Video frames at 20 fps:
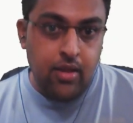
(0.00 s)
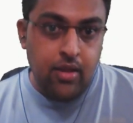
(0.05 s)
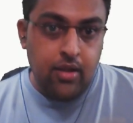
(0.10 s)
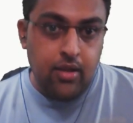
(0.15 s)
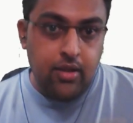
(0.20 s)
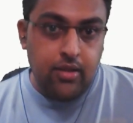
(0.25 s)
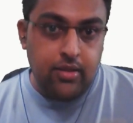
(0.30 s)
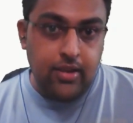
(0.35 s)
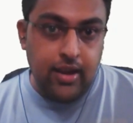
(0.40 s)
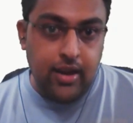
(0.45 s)

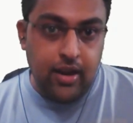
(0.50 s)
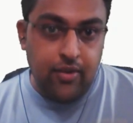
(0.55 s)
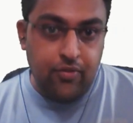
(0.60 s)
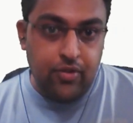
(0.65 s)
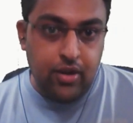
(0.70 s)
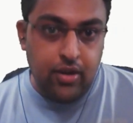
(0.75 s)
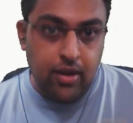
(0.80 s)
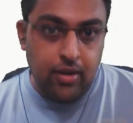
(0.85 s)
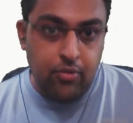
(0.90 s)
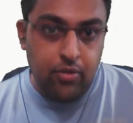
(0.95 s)

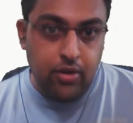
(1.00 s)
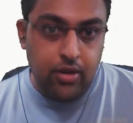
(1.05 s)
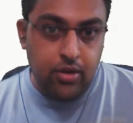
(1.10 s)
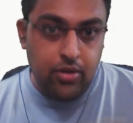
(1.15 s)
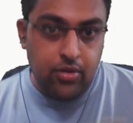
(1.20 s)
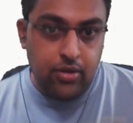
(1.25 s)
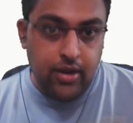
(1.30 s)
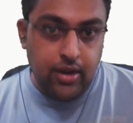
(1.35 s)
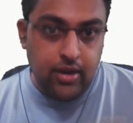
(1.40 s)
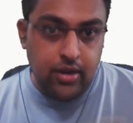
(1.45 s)
Thereafter, I'm going to
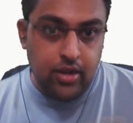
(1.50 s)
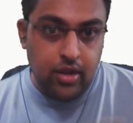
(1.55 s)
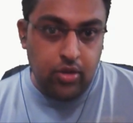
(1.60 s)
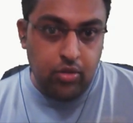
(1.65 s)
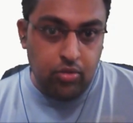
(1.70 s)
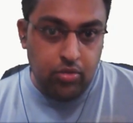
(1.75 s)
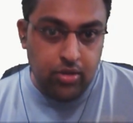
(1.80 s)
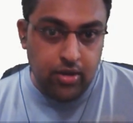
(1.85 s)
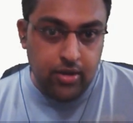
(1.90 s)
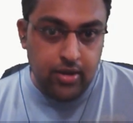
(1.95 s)
get the
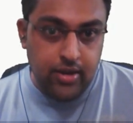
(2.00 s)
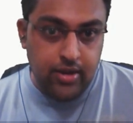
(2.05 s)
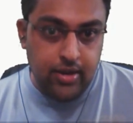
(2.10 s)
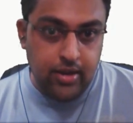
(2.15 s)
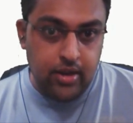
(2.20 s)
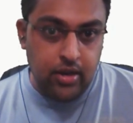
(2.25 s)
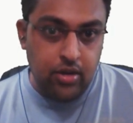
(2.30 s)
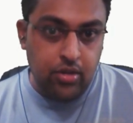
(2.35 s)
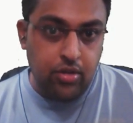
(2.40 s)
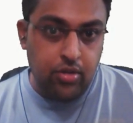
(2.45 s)
user
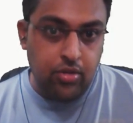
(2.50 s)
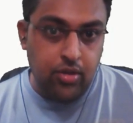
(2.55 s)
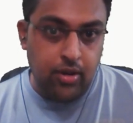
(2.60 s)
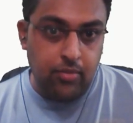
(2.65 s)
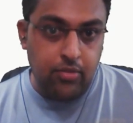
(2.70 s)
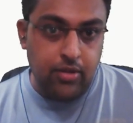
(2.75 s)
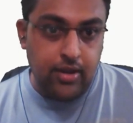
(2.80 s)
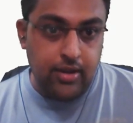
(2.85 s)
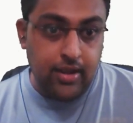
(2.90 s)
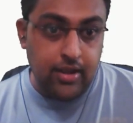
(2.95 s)
details. So I'm
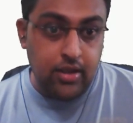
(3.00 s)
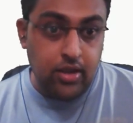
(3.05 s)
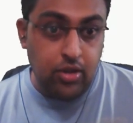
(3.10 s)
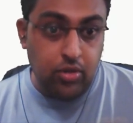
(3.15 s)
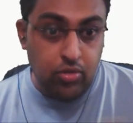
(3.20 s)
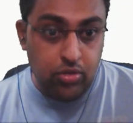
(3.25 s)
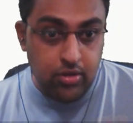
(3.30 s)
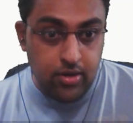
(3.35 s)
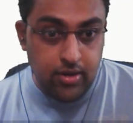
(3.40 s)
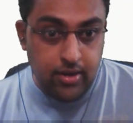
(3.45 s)
getting the
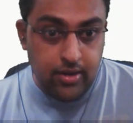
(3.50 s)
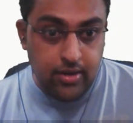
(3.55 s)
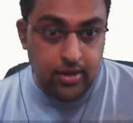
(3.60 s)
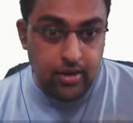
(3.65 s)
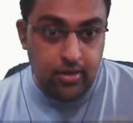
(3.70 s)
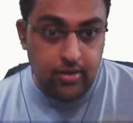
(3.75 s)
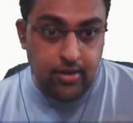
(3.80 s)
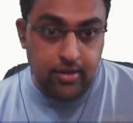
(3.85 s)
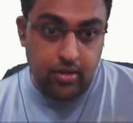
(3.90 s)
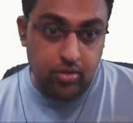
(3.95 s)
user detail
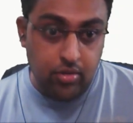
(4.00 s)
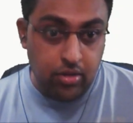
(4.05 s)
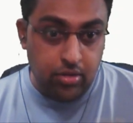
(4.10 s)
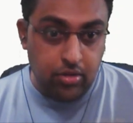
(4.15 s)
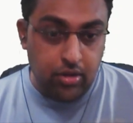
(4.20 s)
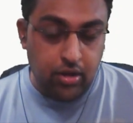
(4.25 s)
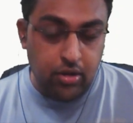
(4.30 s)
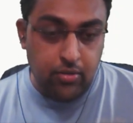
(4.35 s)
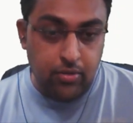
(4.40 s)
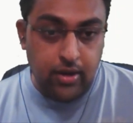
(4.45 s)
that is also
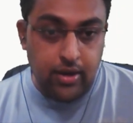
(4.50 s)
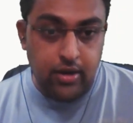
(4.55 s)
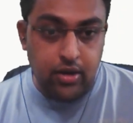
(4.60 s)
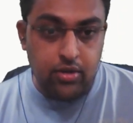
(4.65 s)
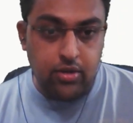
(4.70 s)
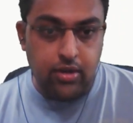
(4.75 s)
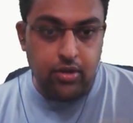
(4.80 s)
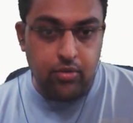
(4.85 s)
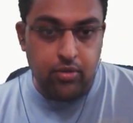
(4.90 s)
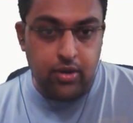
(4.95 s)
required to
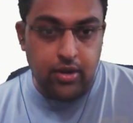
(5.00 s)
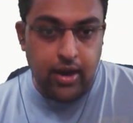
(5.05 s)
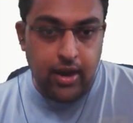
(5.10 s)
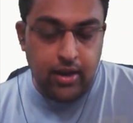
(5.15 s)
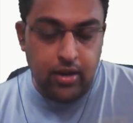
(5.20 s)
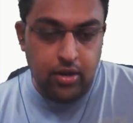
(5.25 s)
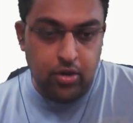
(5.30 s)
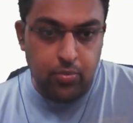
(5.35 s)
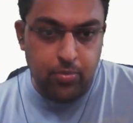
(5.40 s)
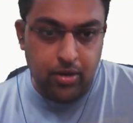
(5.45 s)
give
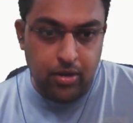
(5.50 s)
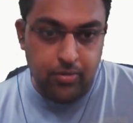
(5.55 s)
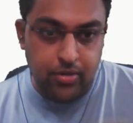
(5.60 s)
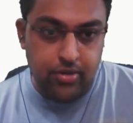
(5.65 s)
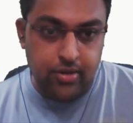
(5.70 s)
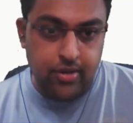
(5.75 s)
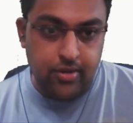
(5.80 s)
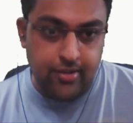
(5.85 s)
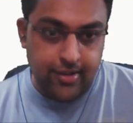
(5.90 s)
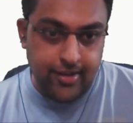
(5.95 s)
grant or
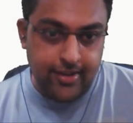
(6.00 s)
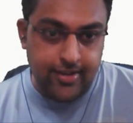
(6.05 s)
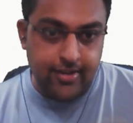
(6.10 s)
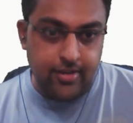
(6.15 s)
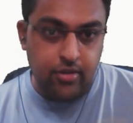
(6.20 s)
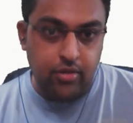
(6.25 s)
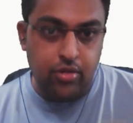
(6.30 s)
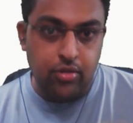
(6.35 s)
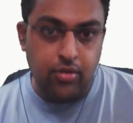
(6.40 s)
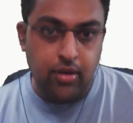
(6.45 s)
permissions
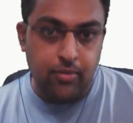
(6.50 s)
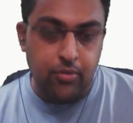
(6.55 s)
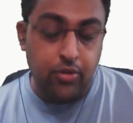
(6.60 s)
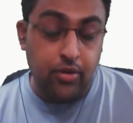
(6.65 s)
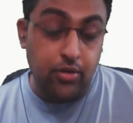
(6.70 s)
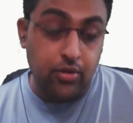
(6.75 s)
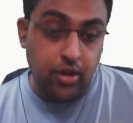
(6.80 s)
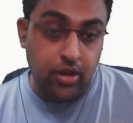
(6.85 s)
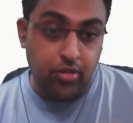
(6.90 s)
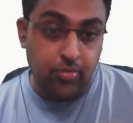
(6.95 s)
later. So I'm
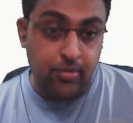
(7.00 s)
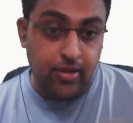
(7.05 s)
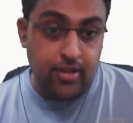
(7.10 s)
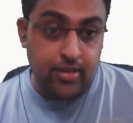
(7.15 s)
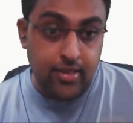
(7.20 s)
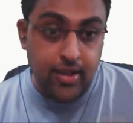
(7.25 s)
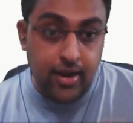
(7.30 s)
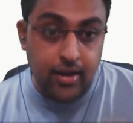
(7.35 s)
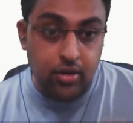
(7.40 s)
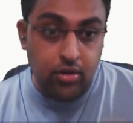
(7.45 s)
going to explain
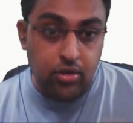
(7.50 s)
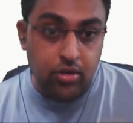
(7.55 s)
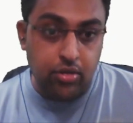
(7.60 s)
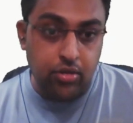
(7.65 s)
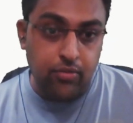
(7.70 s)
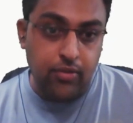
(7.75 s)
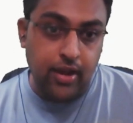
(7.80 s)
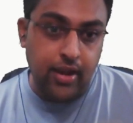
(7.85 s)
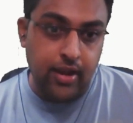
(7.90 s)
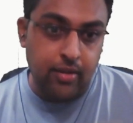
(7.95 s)
that also
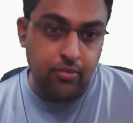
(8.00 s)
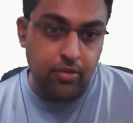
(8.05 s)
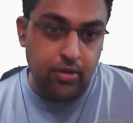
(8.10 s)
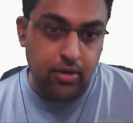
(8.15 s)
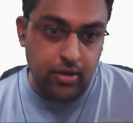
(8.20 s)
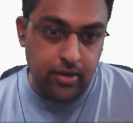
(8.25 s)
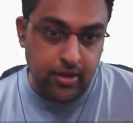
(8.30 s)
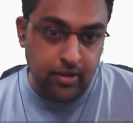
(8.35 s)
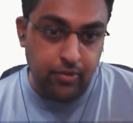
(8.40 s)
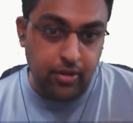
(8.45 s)
why I'm
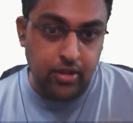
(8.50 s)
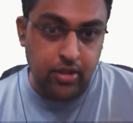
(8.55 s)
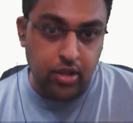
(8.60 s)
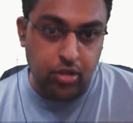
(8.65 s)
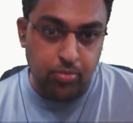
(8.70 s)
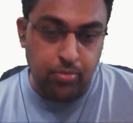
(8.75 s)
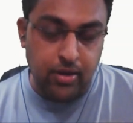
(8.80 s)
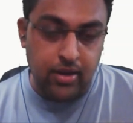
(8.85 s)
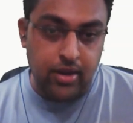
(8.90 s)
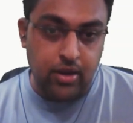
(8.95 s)
retrieving this
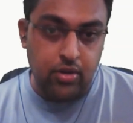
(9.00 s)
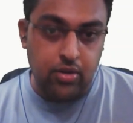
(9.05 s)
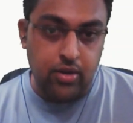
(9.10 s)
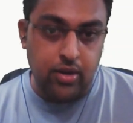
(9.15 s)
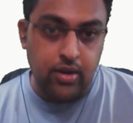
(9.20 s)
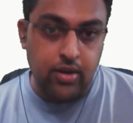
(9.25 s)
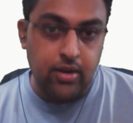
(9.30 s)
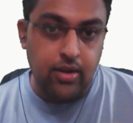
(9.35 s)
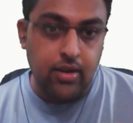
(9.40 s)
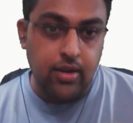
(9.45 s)

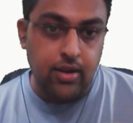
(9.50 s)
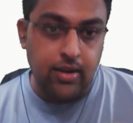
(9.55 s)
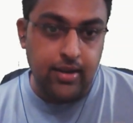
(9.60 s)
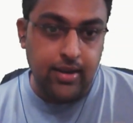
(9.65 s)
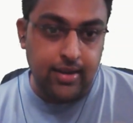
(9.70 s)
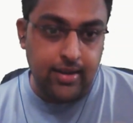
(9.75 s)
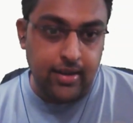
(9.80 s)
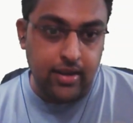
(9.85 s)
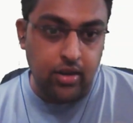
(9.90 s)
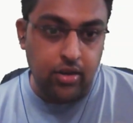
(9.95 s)
particular
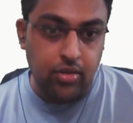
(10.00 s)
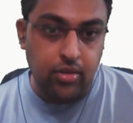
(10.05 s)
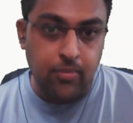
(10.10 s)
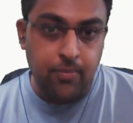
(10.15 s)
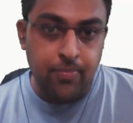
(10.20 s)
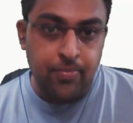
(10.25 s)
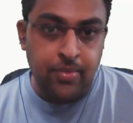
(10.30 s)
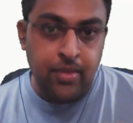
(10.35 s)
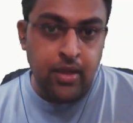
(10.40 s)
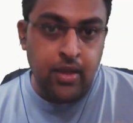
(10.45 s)
details.
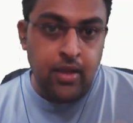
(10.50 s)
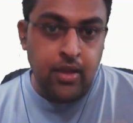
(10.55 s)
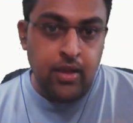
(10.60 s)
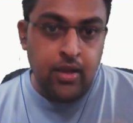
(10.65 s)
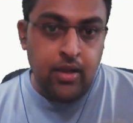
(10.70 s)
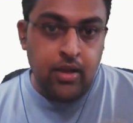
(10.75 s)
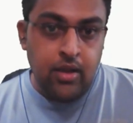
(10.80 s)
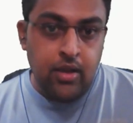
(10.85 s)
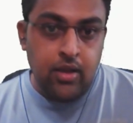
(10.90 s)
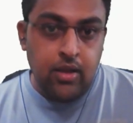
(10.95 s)

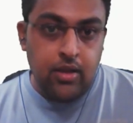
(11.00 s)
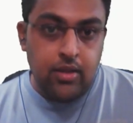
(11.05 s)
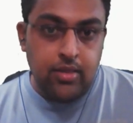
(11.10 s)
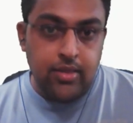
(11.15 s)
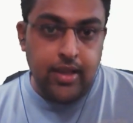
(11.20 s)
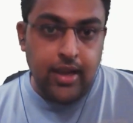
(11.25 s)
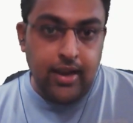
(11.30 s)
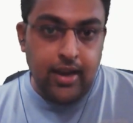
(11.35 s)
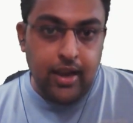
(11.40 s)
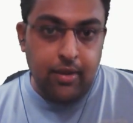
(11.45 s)

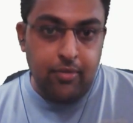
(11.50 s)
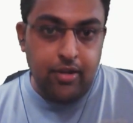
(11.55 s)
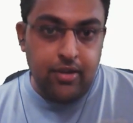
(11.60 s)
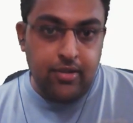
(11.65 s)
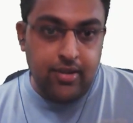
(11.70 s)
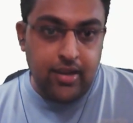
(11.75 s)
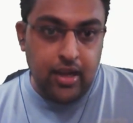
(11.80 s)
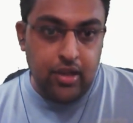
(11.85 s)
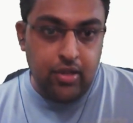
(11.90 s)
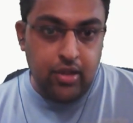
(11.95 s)
Then I'm
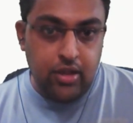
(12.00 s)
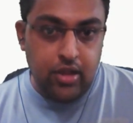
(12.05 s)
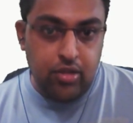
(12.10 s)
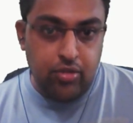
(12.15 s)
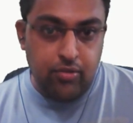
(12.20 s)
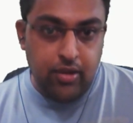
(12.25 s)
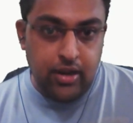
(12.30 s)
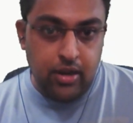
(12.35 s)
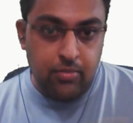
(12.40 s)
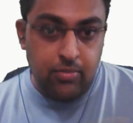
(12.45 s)
initializing this
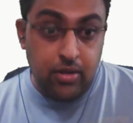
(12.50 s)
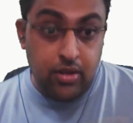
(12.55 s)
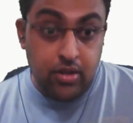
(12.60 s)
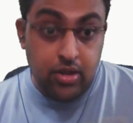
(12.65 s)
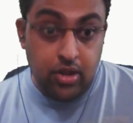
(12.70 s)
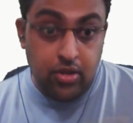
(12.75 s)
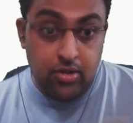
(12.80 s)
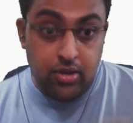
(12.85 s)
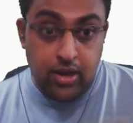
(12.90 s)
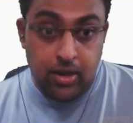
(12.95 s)
variable.
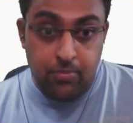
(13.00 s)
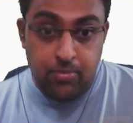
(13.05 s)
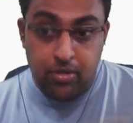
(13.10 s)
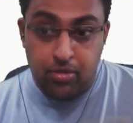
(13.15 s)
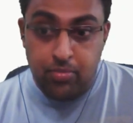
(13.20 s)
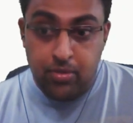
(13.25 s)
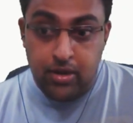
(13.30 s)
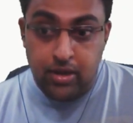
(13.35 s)
This step is pretty